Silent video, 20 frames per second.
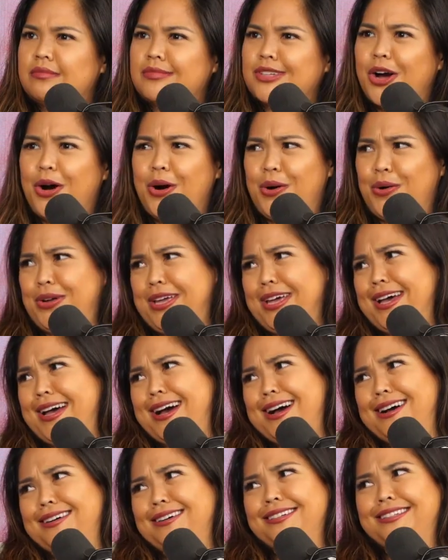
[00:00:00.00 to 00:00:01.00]
Oh,
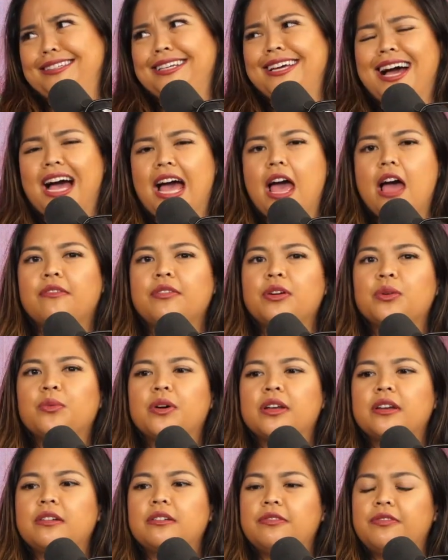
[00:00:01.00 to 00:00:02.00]
yeah. Yeah.
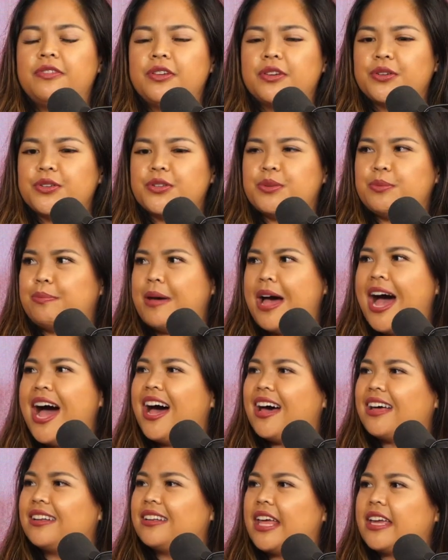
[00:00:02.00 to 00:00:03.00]
Everyone feels
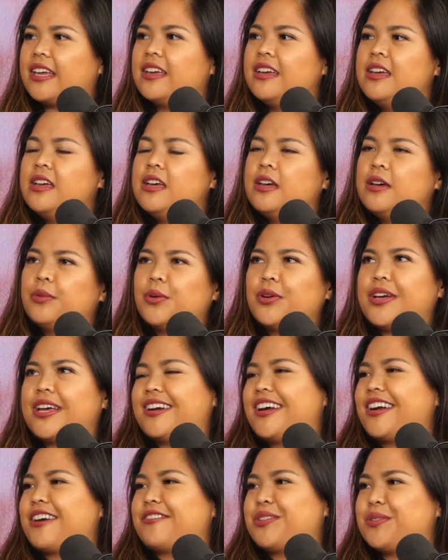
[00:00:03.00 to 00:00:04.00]
bad. Like, okay,
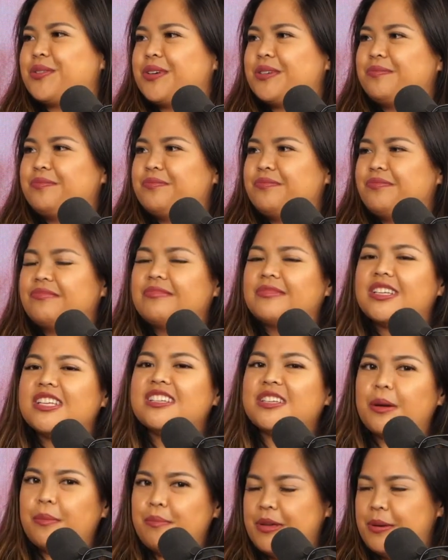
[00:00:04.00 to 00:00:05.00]
not everyone.
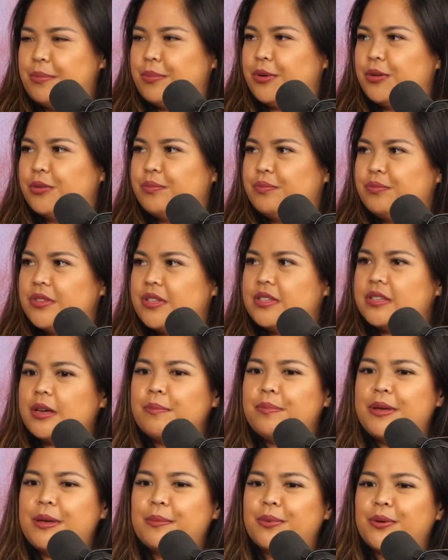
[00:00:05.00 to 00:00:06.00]
Some people. Some
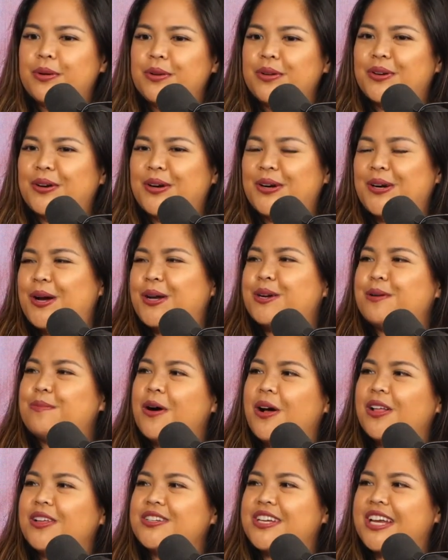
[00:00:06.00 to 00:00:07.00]
people are
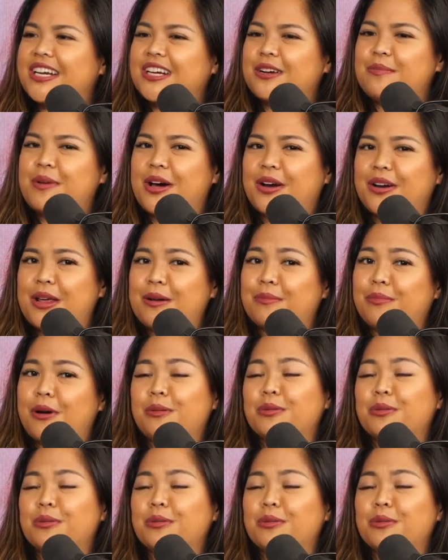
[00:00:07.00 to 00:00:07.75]
unapologetic about it and probably